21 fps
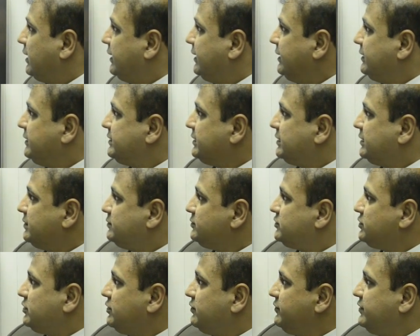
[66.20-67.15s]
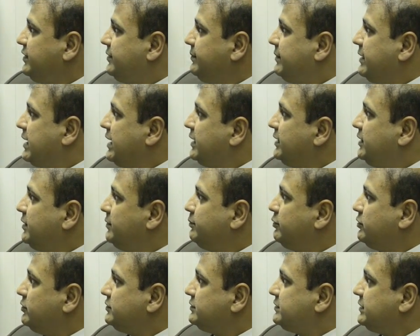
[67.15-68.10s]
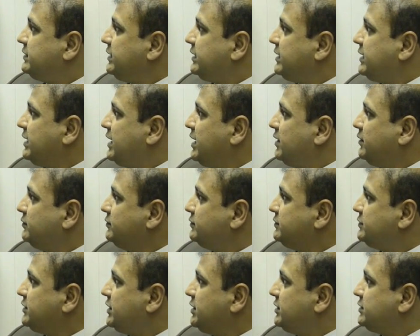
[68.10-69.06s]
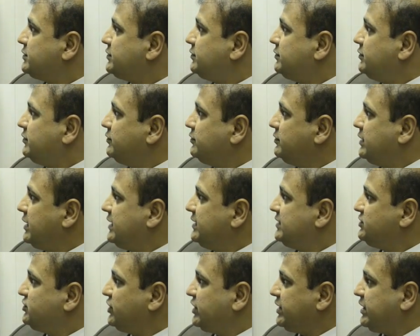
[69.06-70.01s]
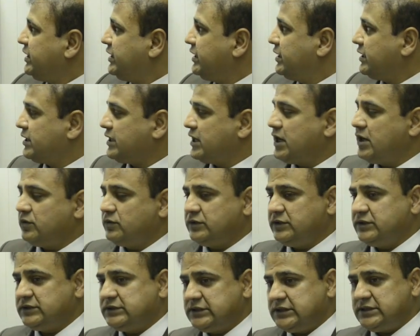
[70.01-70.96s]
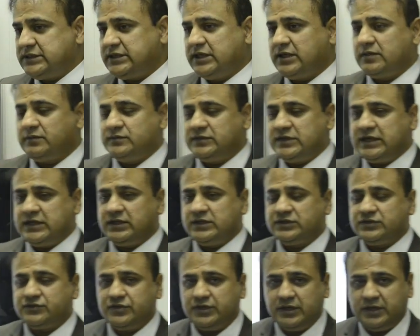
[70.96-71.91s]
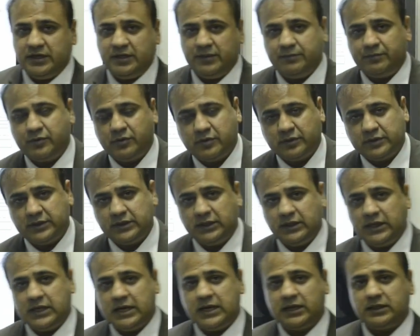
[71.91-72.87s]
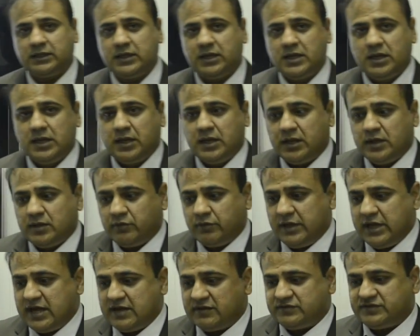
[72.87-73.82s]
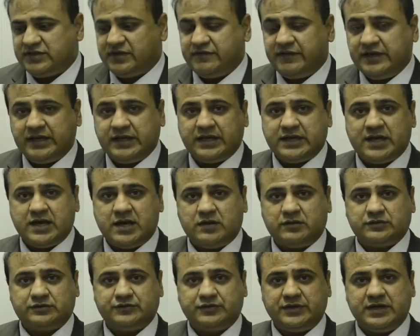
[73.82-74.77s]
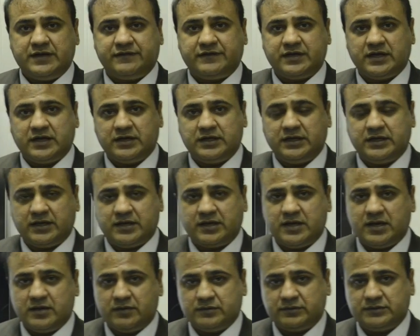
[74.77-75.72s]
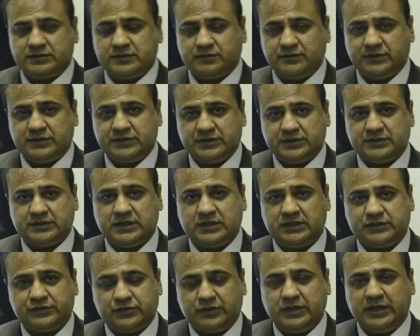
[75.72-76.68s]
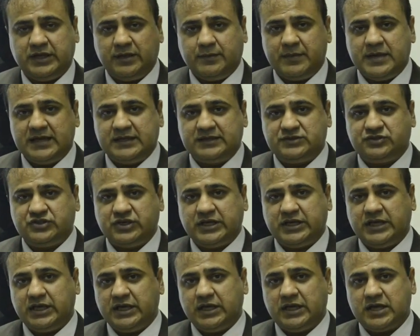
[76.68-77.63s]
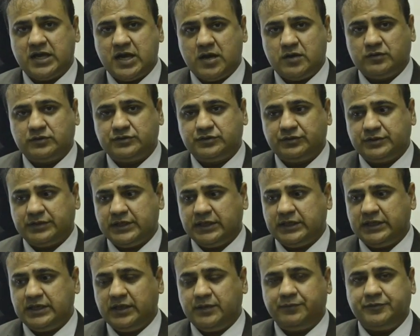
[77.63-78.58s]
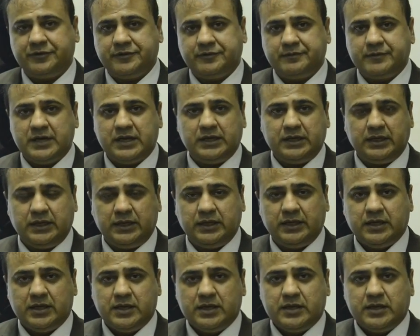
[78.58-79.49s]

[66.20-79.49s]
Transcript: In terms of demand deposit accounts, also known as checking account, is the term that is really important. That we have saving accounts, we have current accounts, which is also named as checking accounts. You can keep your money